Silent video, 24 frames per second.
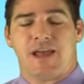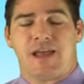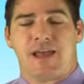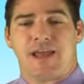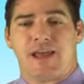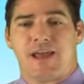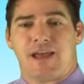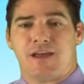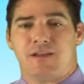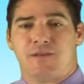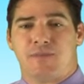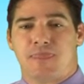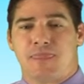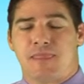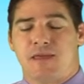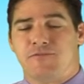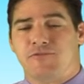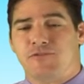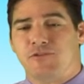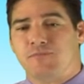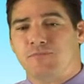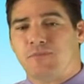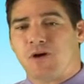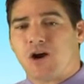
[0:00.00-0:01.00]
And
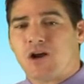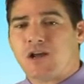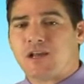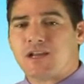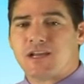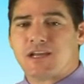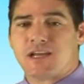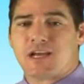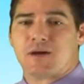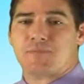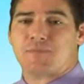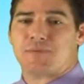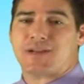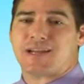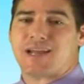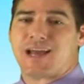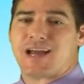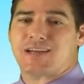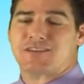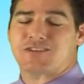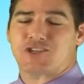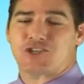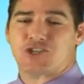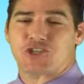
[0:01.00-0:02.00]
if your marketing company
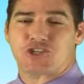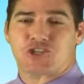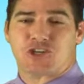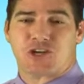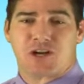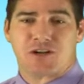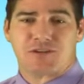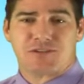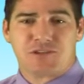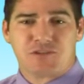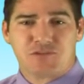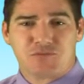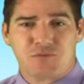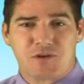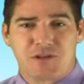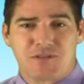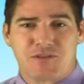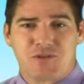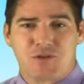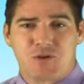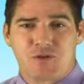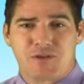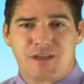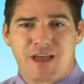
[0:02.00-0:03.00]
hasn't shared this
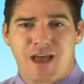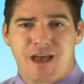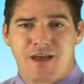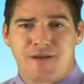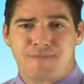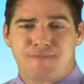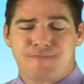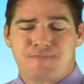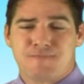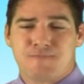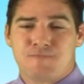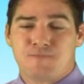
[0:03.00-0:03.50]
with you yet,